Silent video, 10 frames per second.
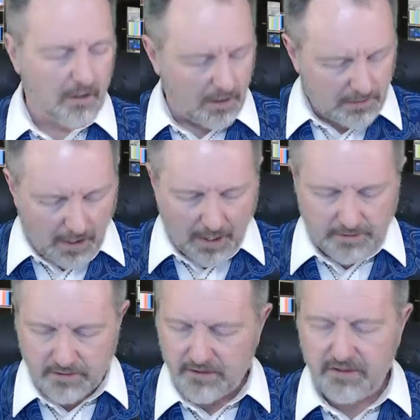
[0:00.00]

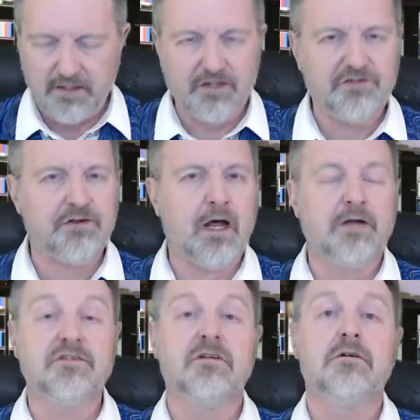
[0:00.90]
Online is
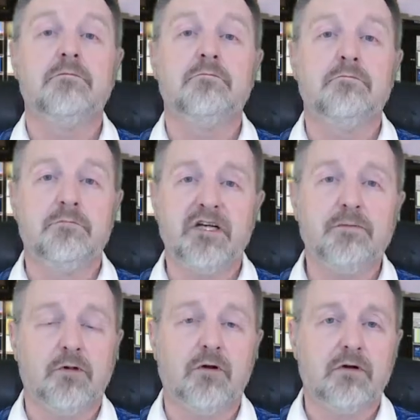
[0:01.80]
not
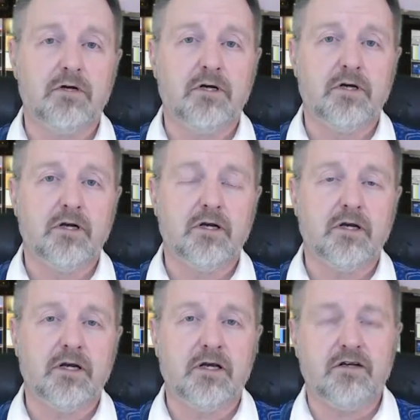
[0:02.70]
people.
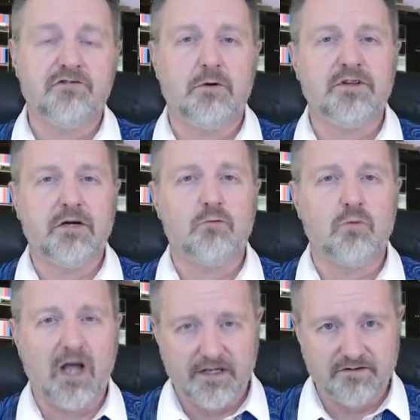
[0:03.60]
It is what they
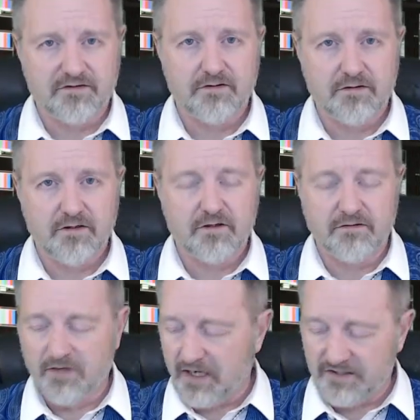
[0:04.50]
write.
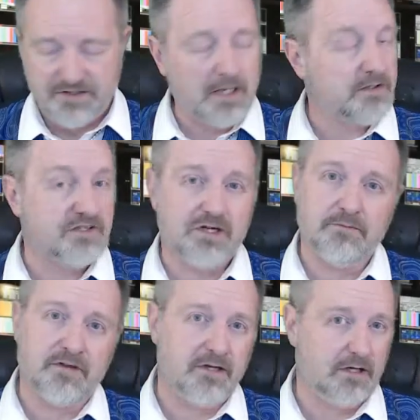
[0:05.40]
And that is not the
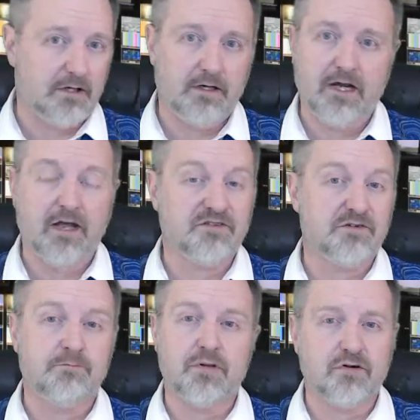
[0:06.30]
same thing
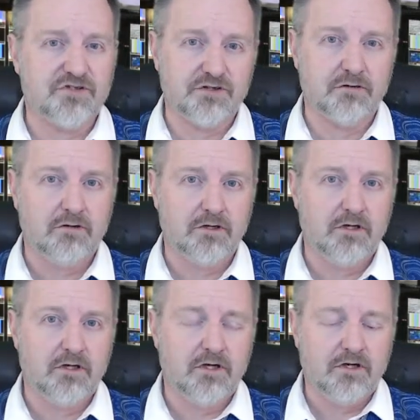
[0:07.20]
as the person.
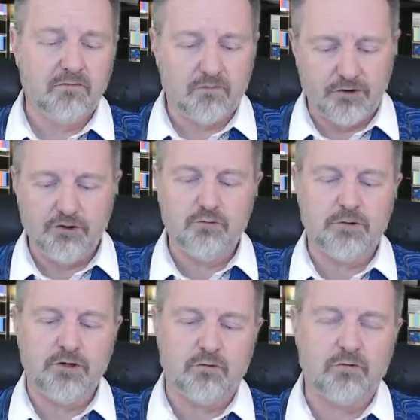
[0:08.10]
For you,
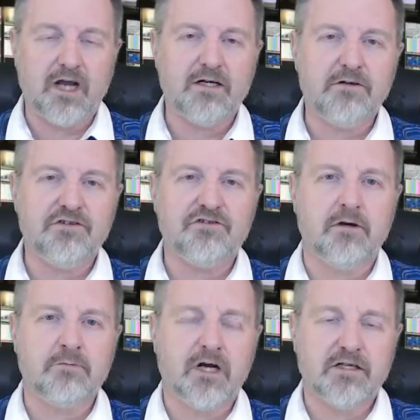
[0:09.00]
when you're writing to
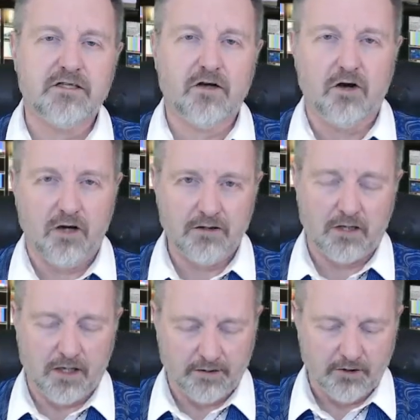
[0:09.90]
somebody
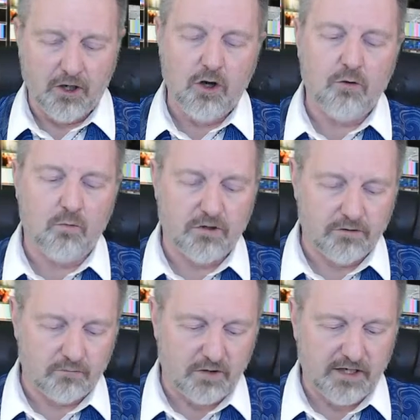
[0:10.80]
online, what
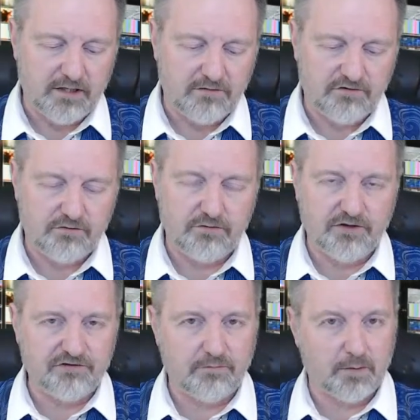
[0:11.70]
you're writing to
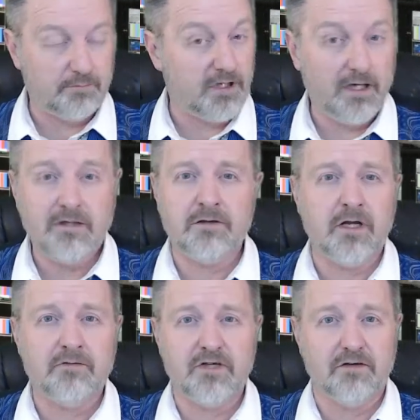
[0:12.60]
is some opinion
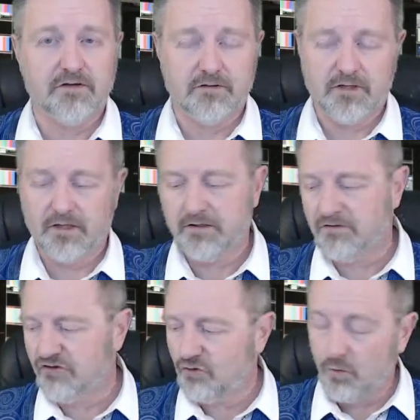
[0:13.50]
they've given, and
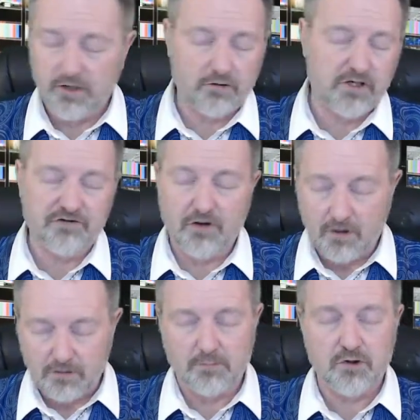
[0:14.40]
in Twitter it's
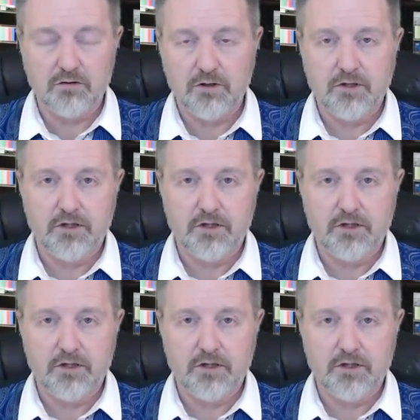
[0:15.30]
horrible.